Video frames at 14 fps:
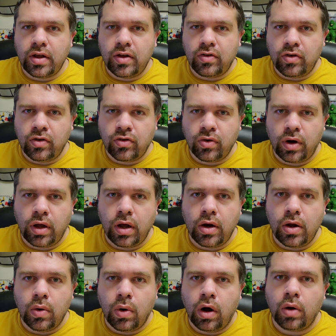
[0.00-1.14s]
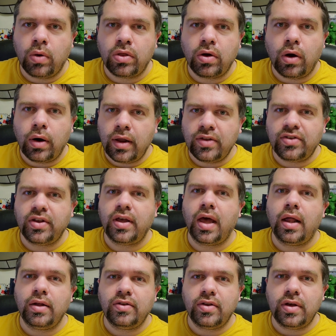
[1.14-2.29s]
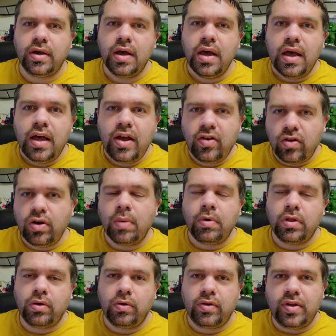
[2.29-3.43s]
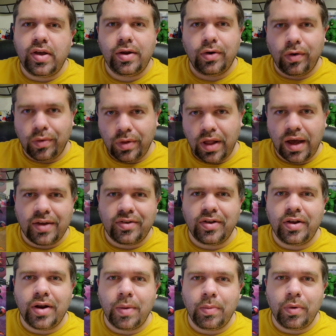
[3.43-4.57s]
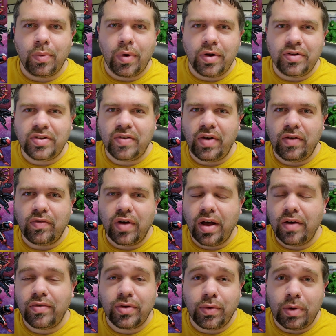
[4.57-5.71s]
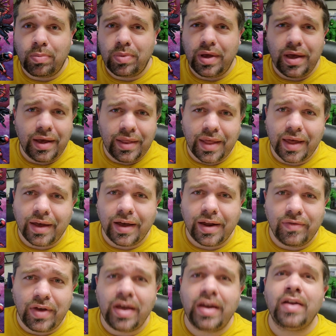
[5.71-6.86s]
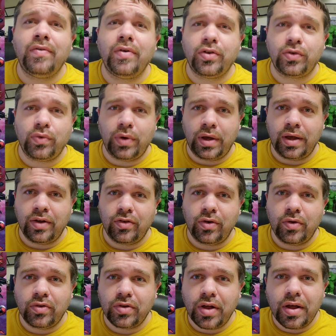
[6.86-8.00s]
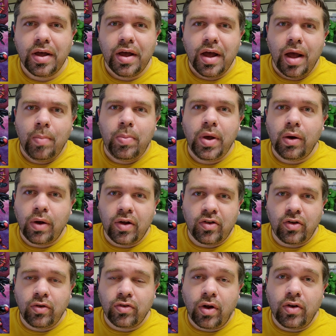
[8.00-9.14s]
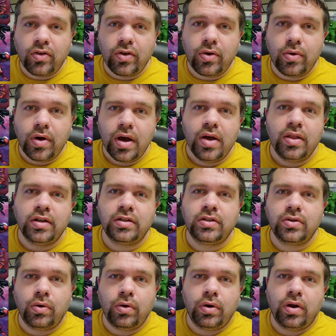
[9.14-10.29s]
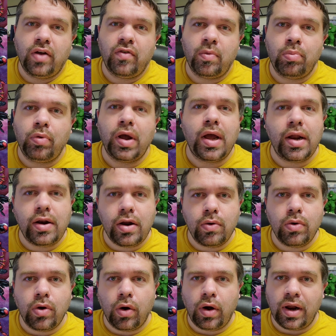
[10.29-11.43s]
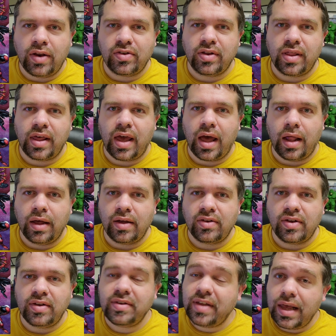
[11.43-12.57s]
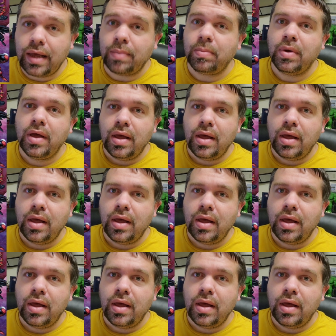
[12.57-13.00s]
issue, starting a new arc with Guardians of the Galaxy, issue number 13, or Legacy number 175, so it being that kind of anniversary issue. It's a bigger issue. It's also the start of a brand new Guardians of the Galaxy team.